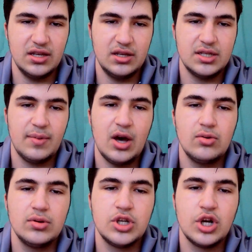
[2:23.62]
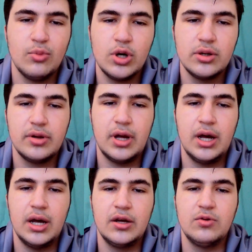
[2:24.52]
is about
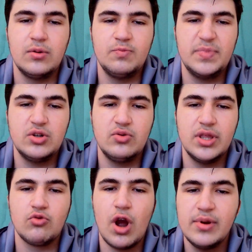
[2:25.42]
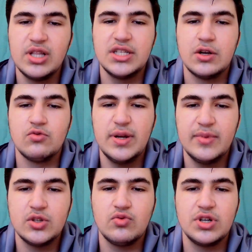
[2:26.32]
turmoil between the Romulans and Remans,